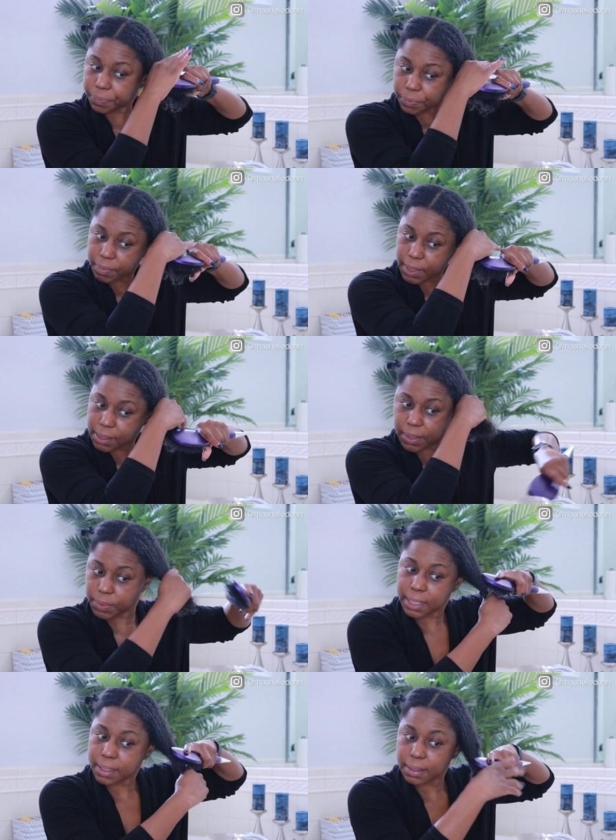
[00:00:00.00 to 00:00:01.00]
And I'm gonna
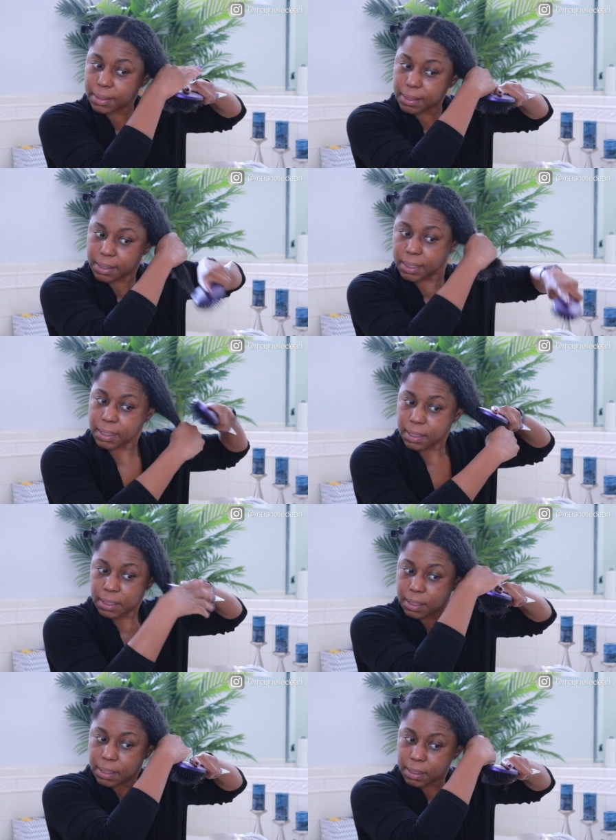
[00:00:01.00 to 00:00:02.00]
gently detangle,
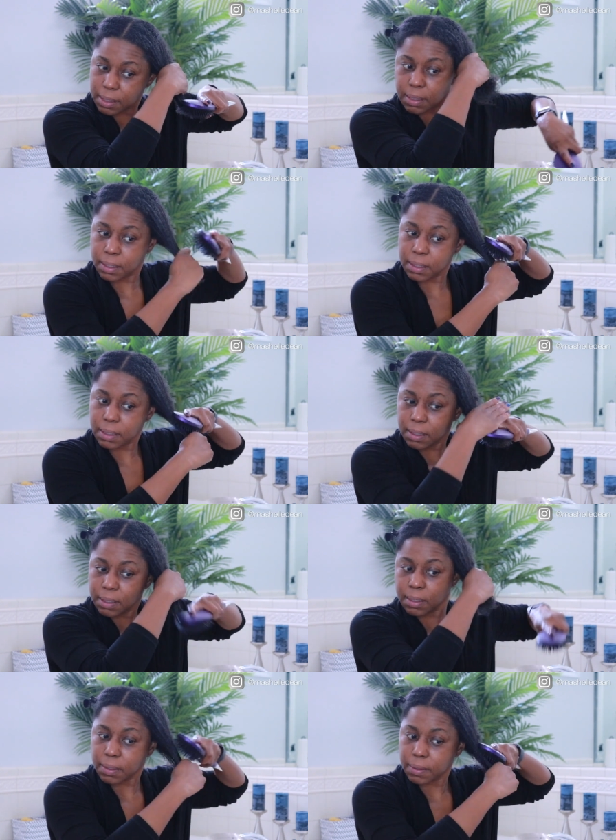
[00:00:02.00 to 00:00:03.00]
starting with the
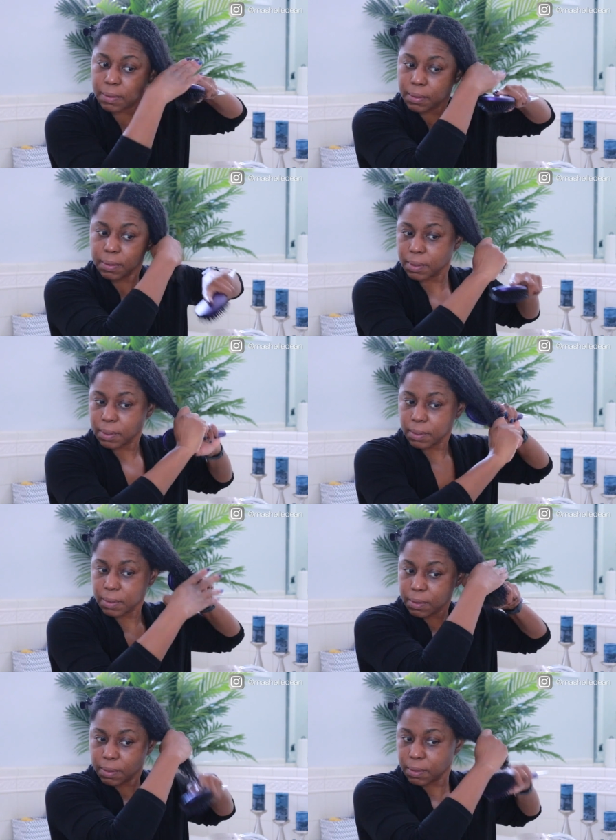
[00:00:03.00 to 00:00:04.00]
ends and
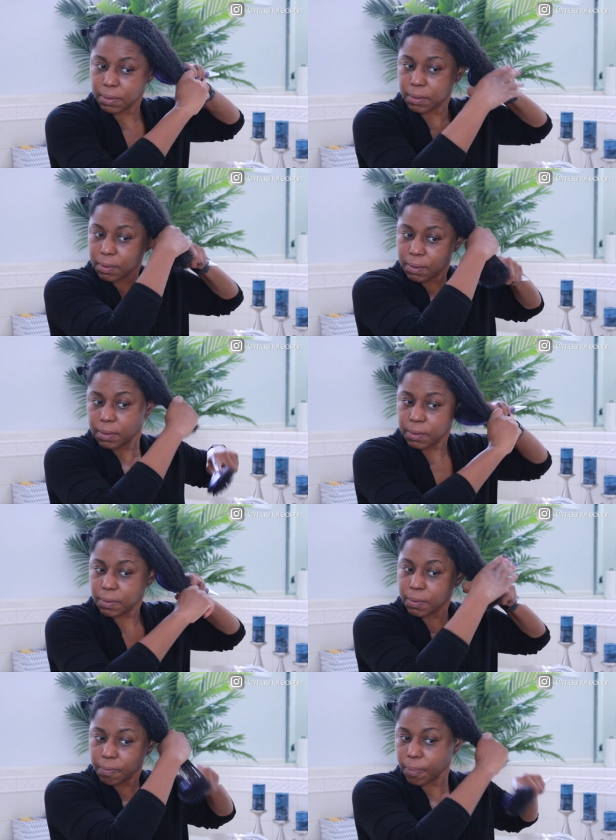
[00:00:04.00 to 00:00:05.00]
gradually moving up
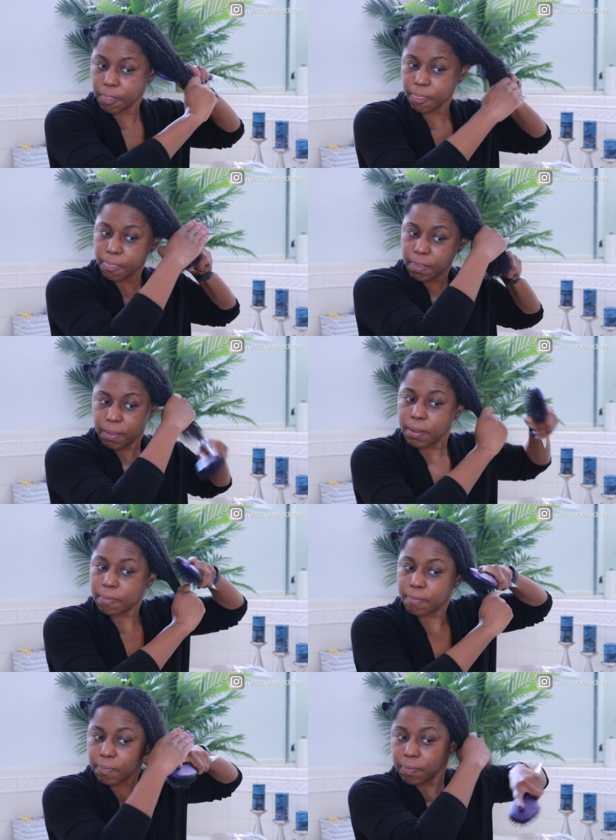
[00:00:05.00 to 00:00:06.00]
the hair shaft.
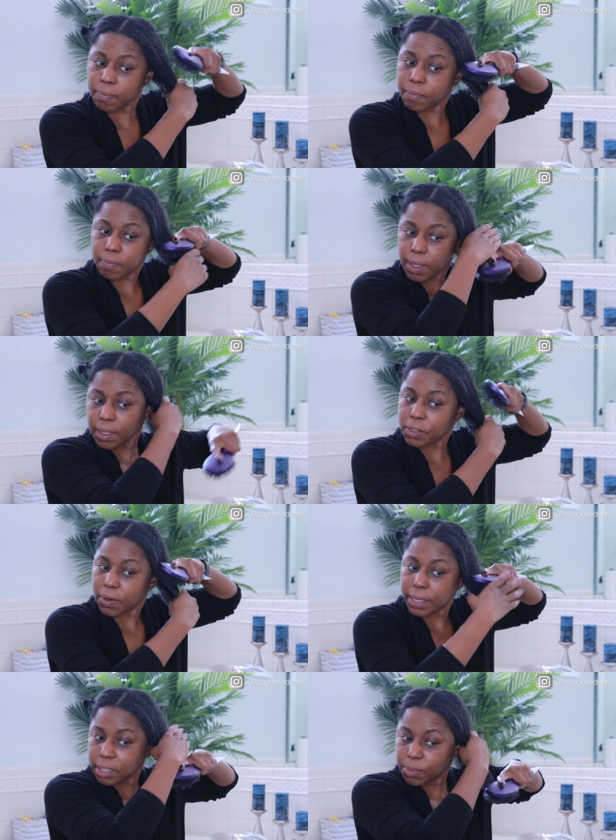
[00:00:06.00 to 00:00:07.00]
So this is going
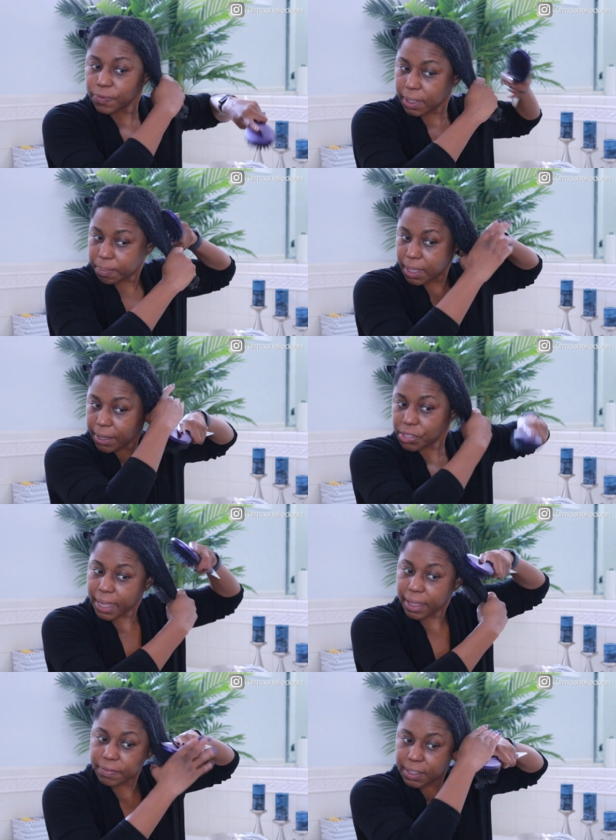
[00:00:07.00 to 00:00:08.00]
to help my
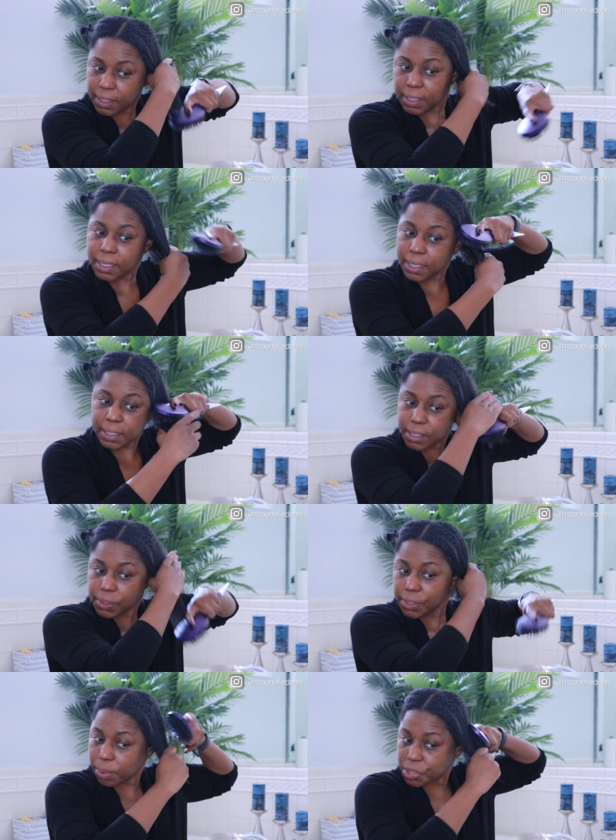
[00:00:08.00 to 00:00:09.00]
hair lay really
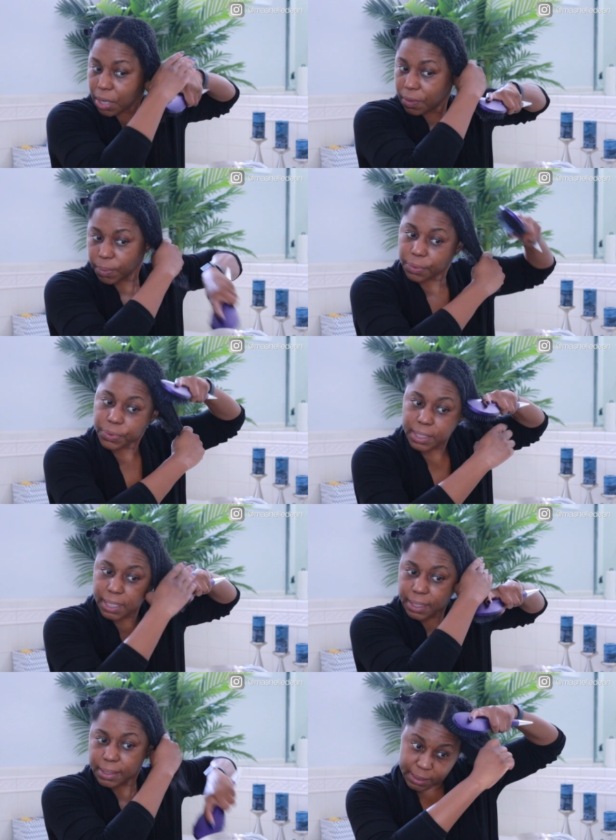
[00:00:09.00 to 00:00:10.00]
flat in the finished
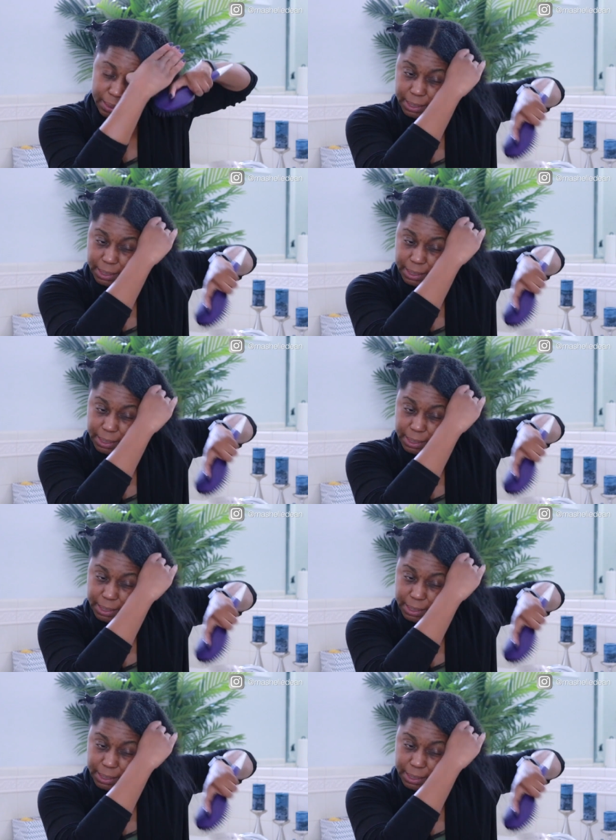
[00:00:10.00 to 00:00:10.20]
style.